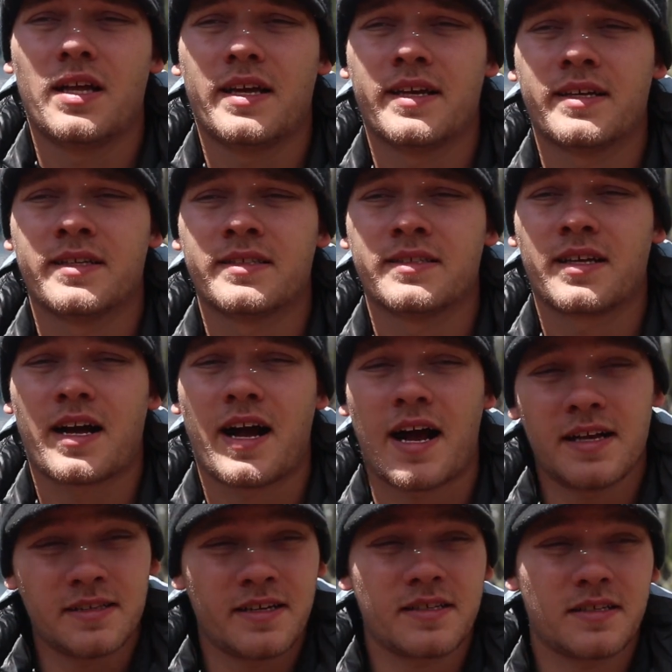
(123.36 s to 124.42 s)
and
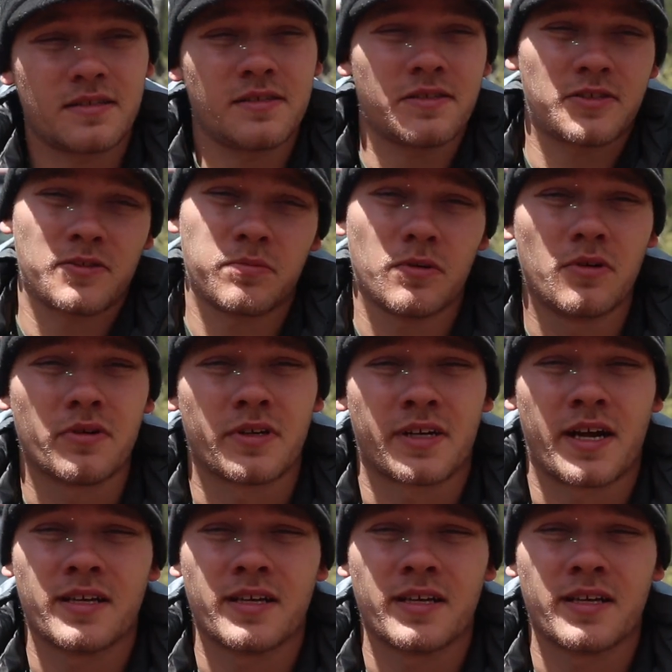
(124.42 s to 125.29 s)
I like the exploring.